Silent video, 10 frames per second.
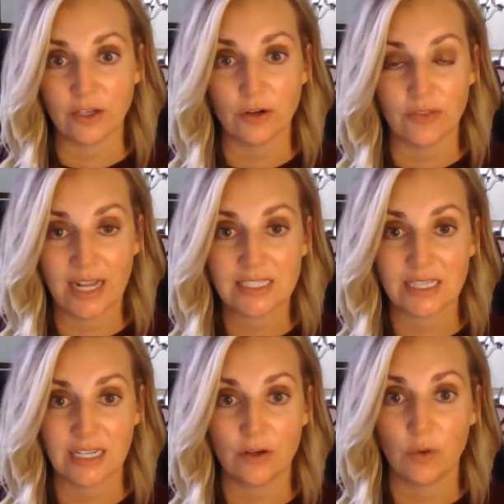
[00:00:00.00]
You know, that's a
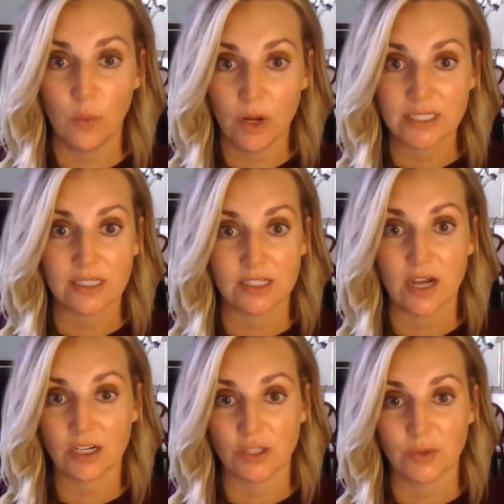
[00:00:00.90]
lead who wants to
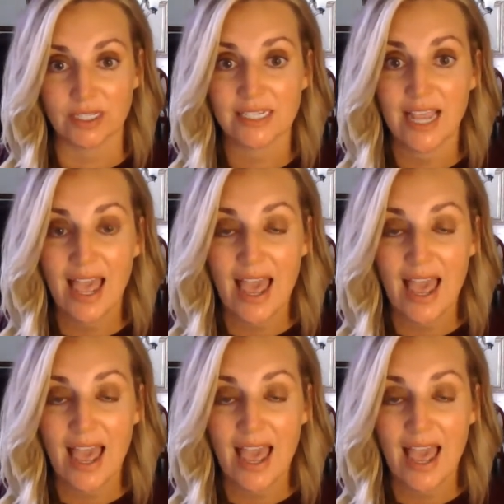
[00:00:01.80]
talk to us.